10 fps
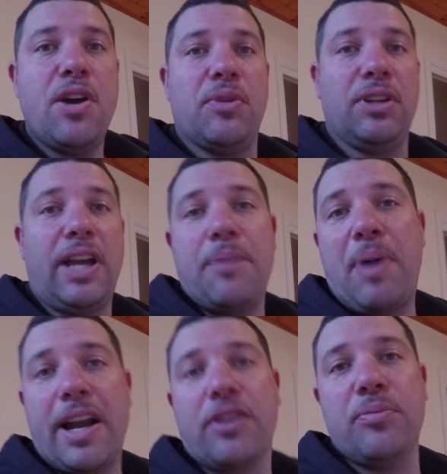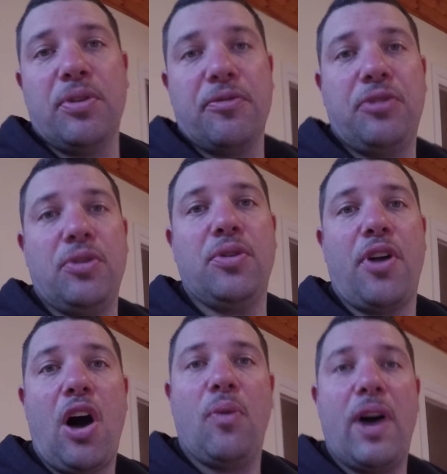we'll lay a particle board floor the
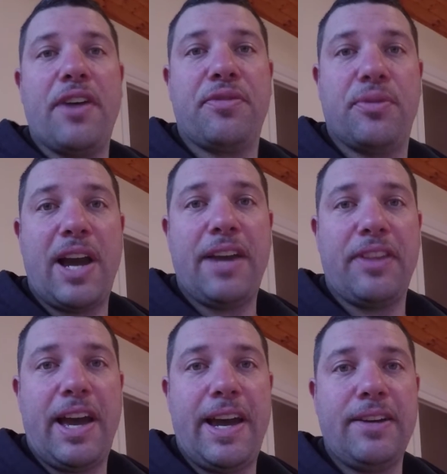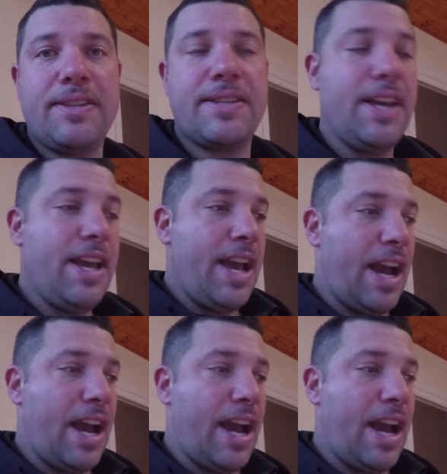whole way throughout the house,